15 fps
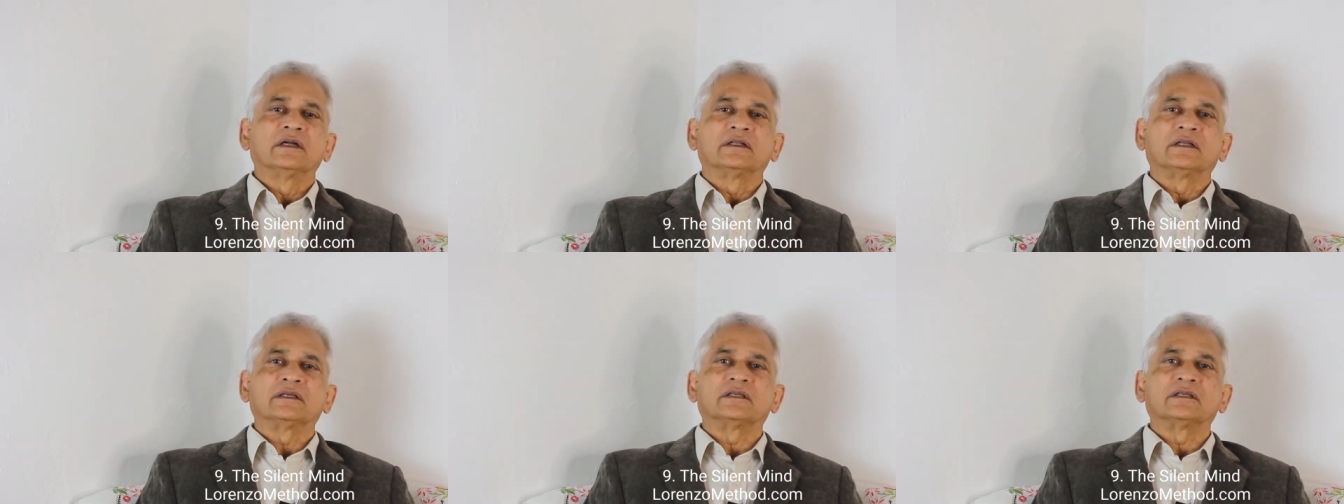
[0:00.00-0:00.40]

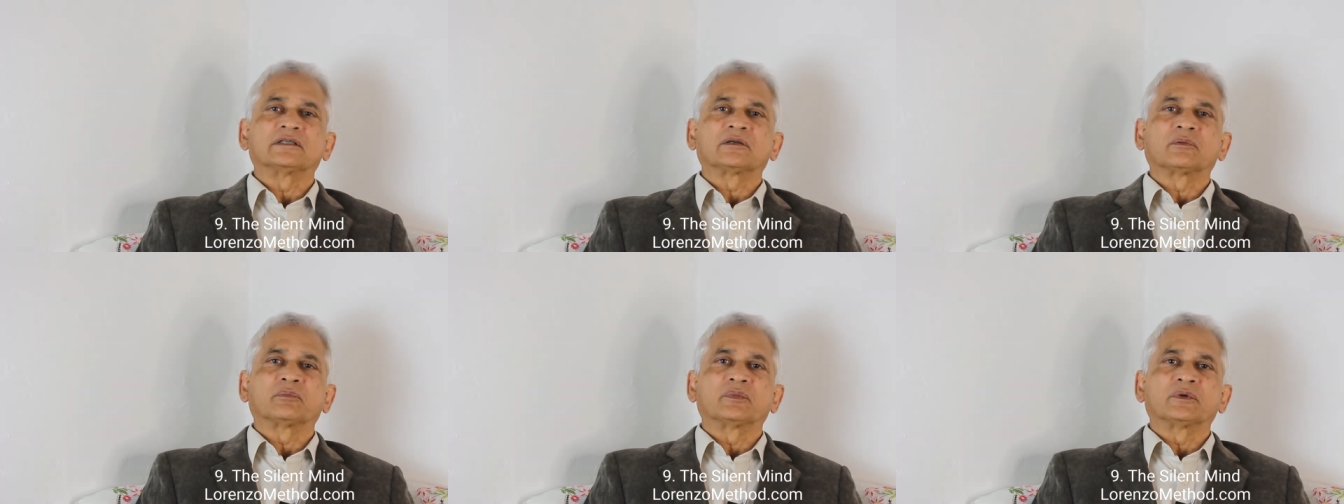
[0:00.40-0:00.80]
This
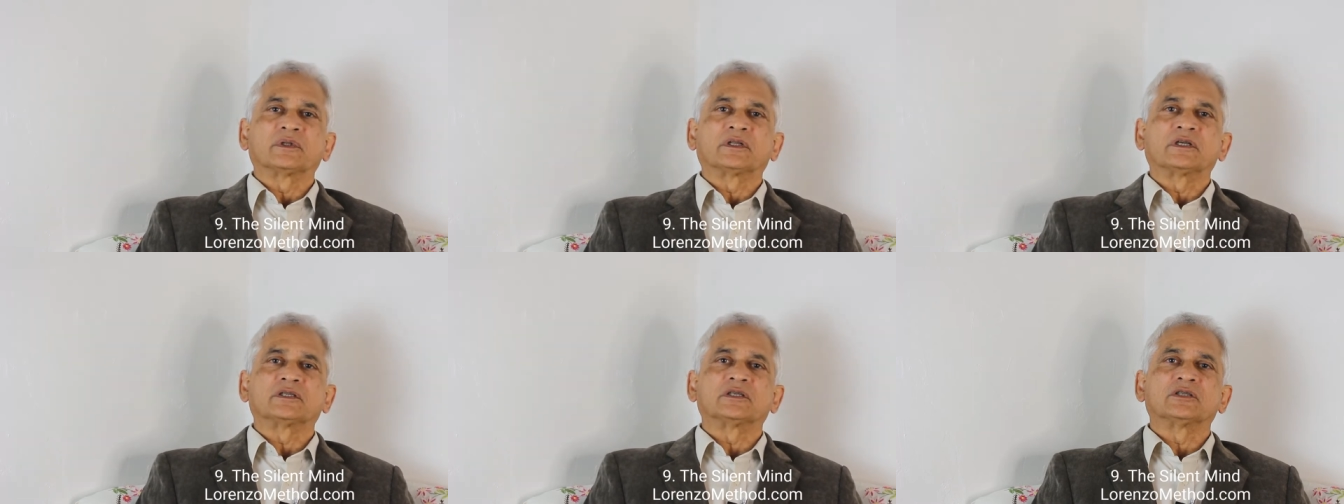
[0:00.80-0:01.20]
is,
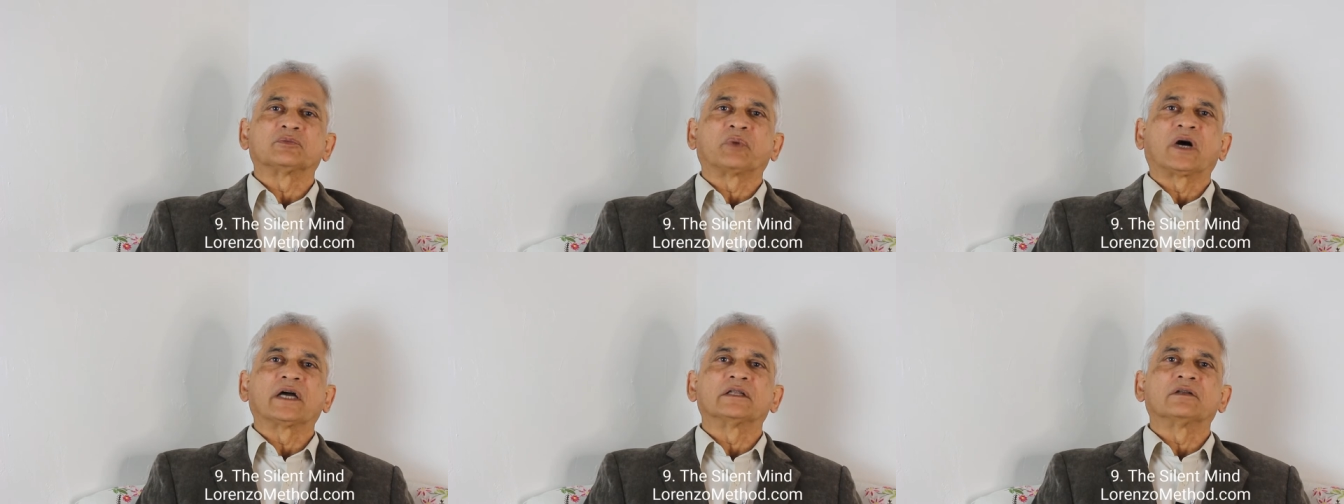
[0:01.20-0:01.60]
this is
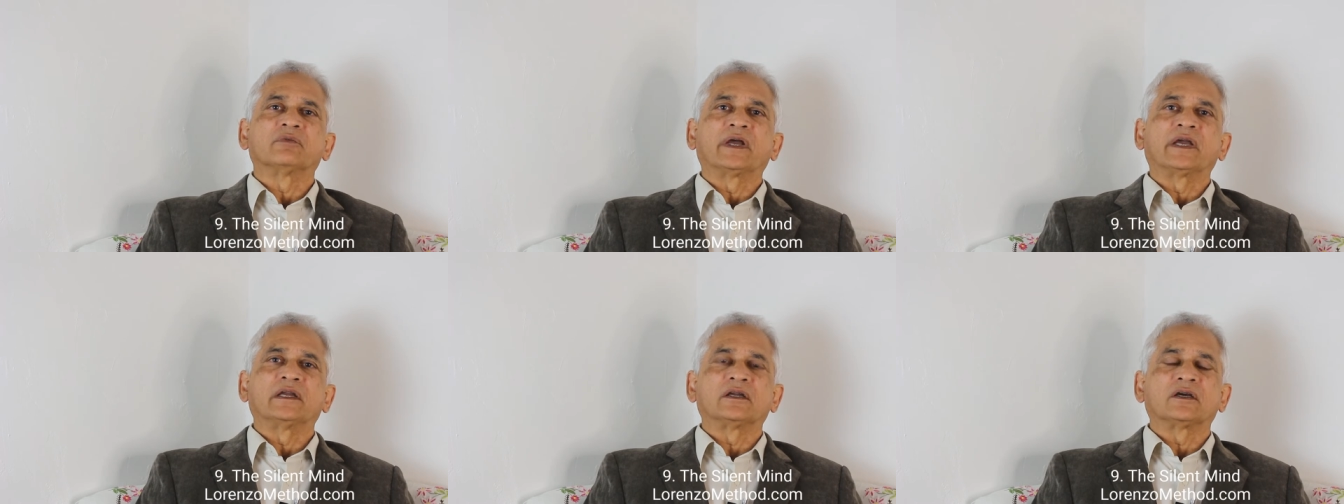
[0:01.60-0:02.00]
by the
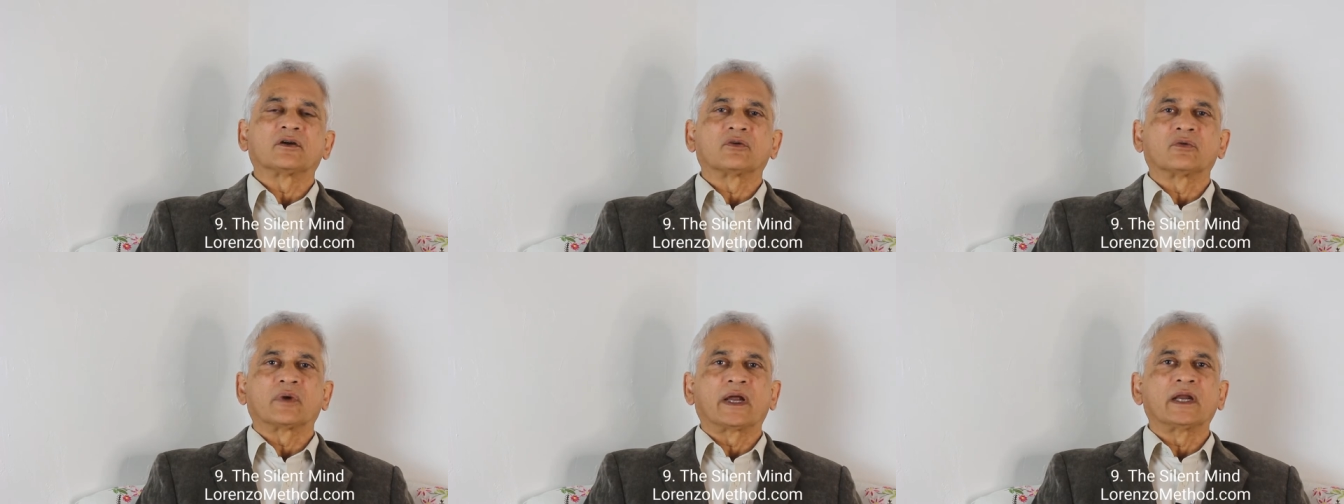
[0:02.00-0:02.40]
way,
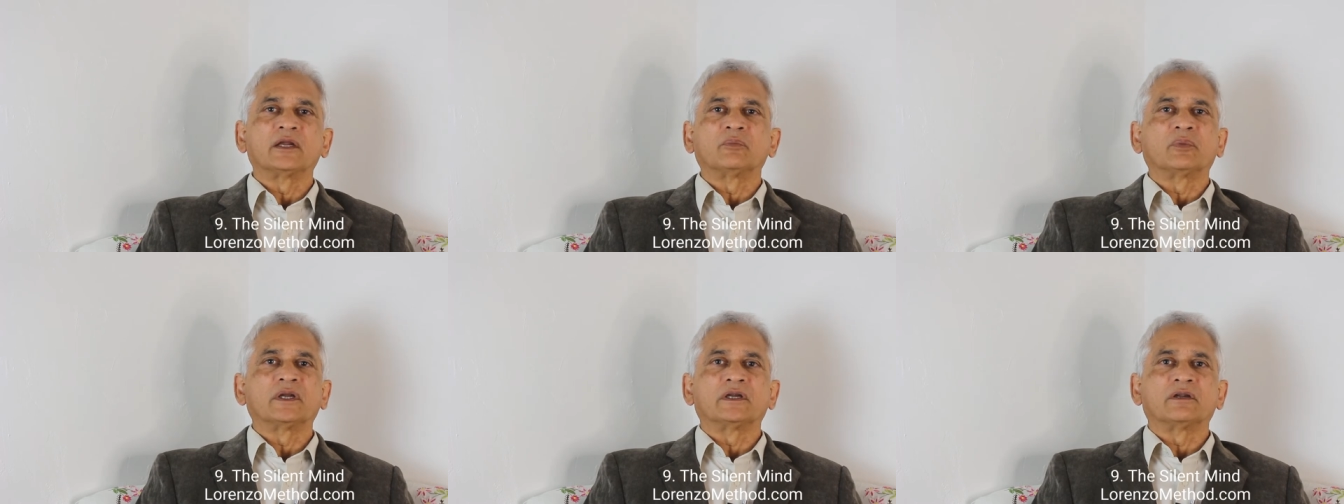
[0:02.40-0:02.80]

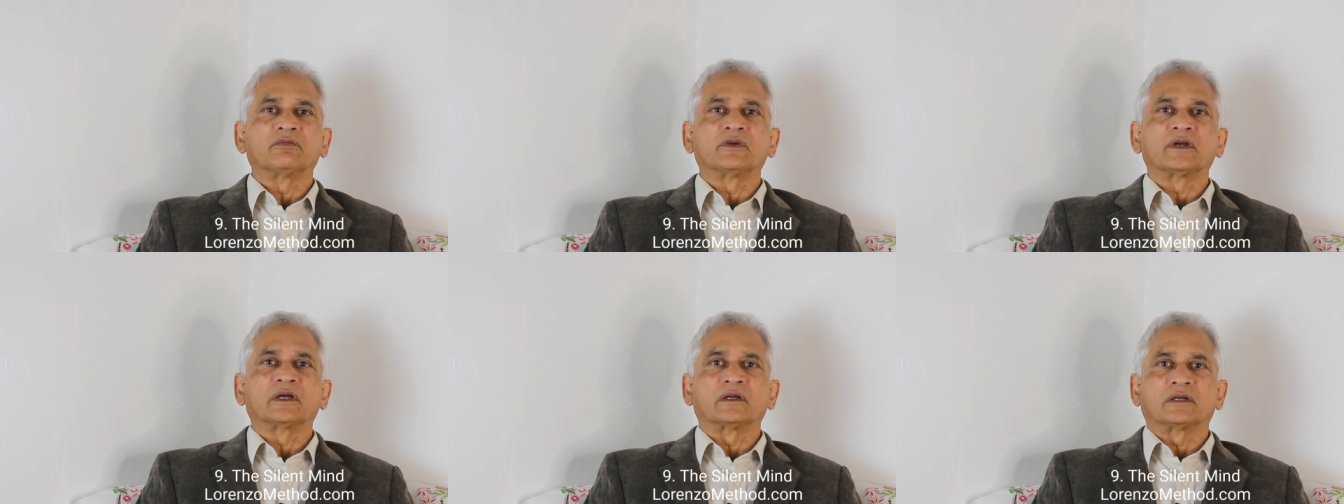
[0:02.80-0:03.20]
incredibly
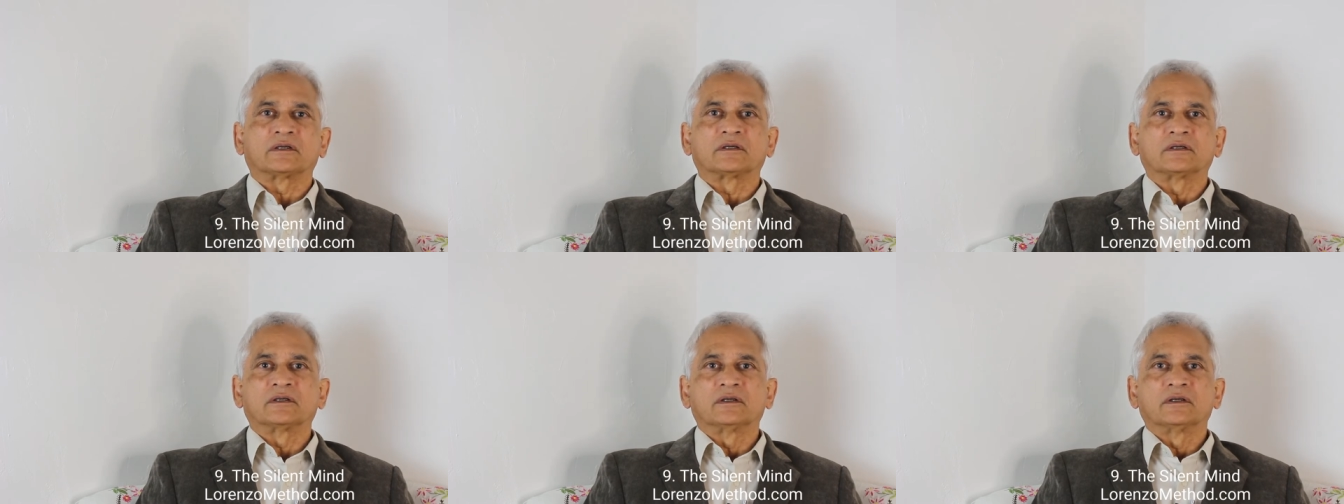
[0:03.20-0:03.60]
difficult